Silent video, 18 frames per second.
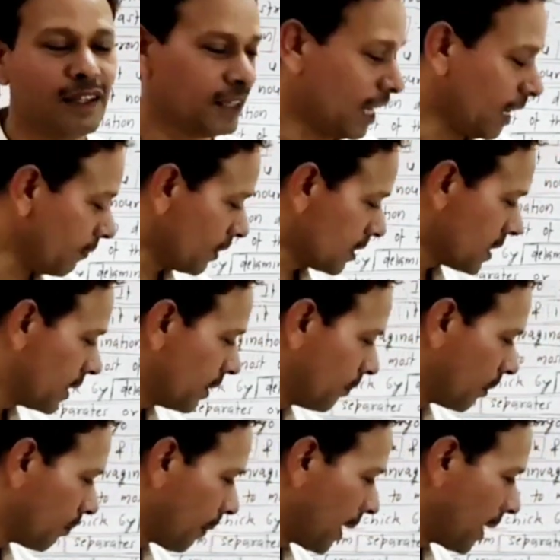that was
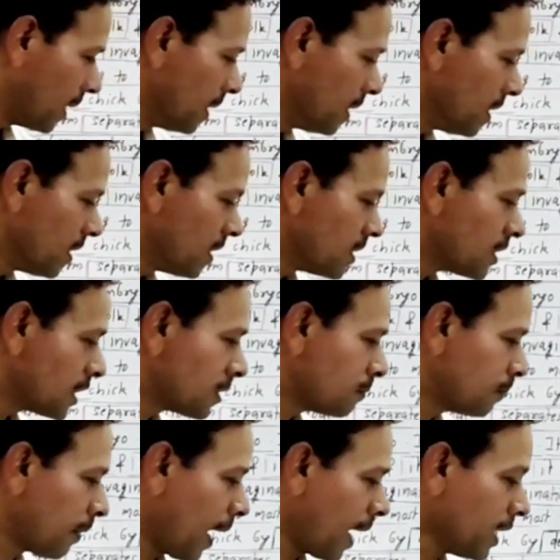given by
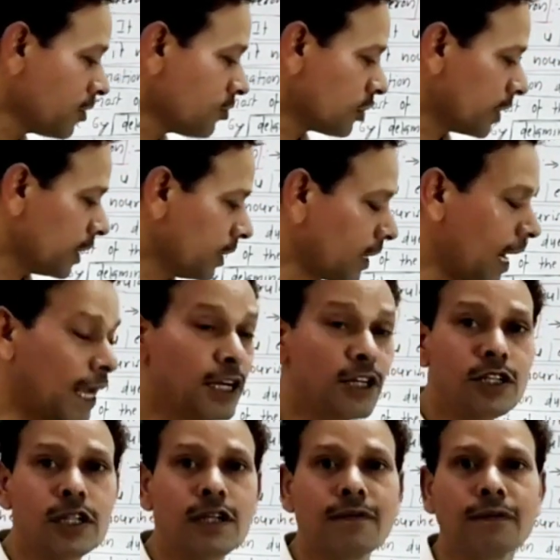Spratt in
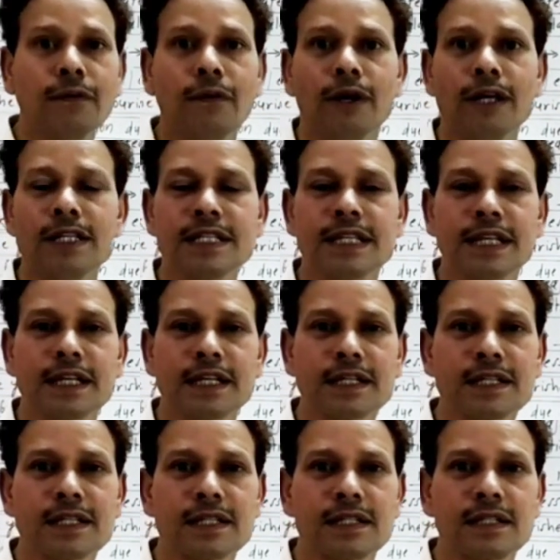
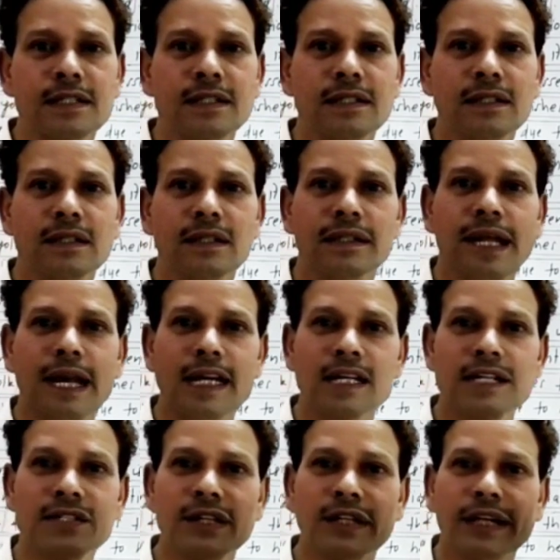1946,
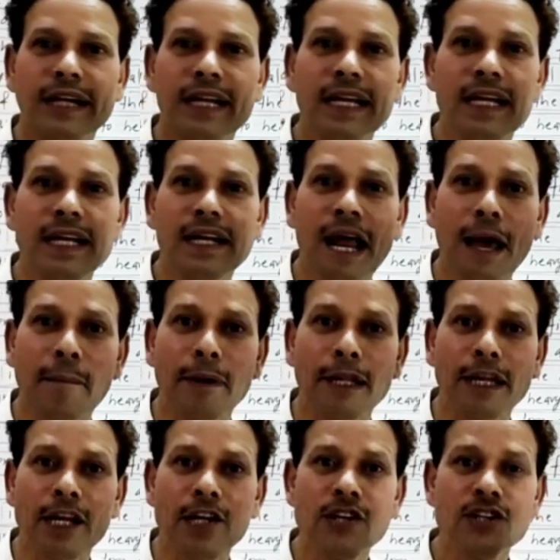that is
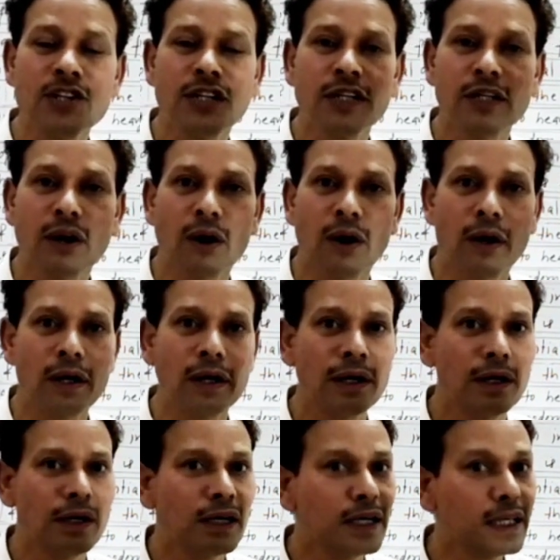delamination
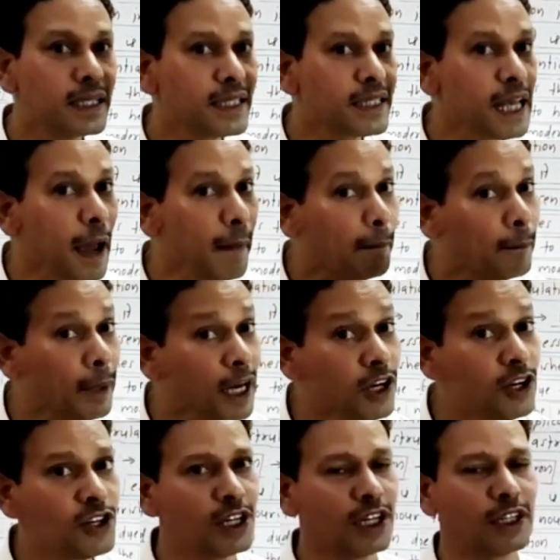or
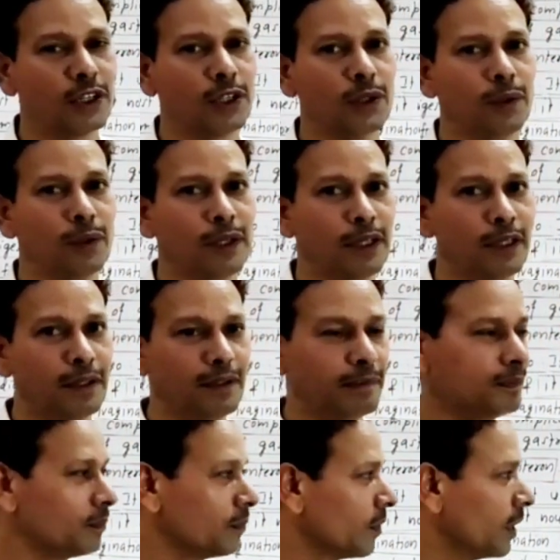separation theory.
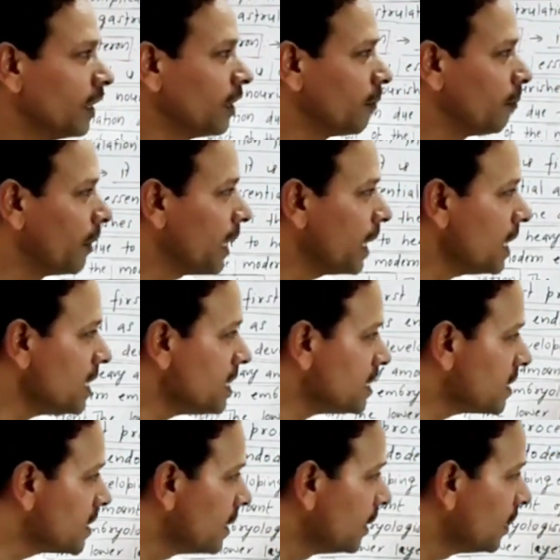It
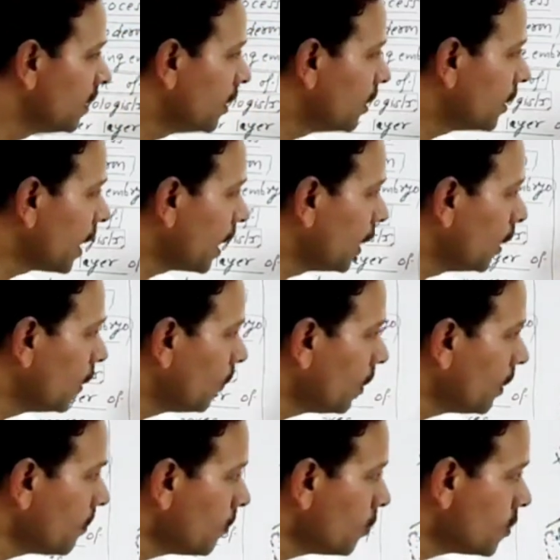means the
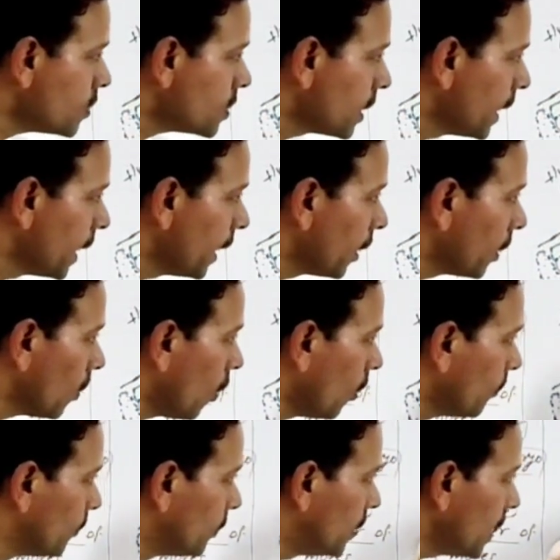lowermost layer
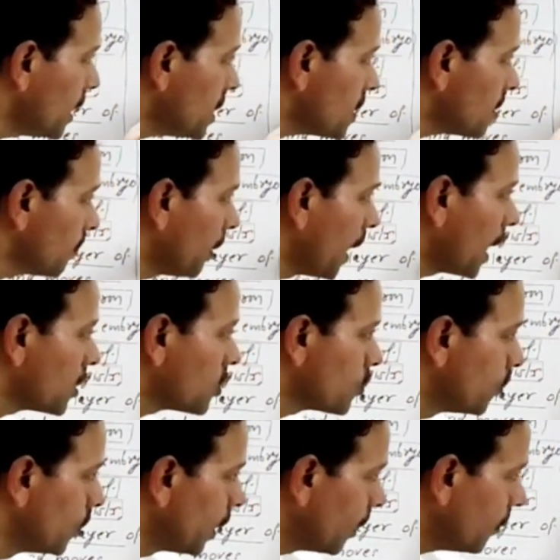of this
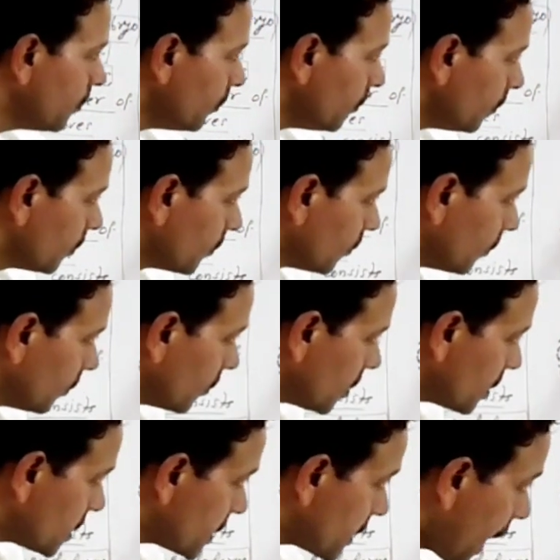blastoderm
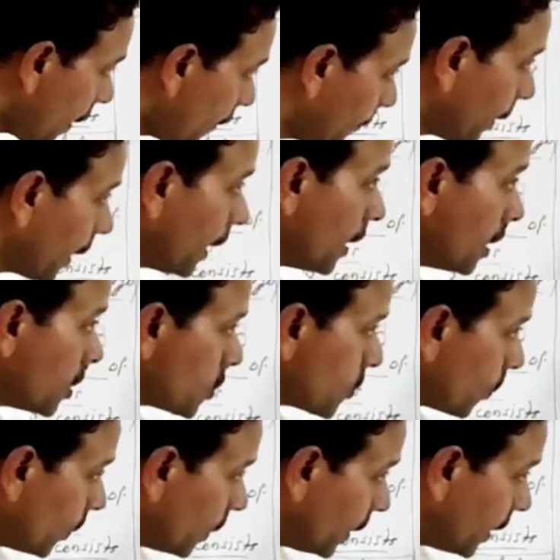separates or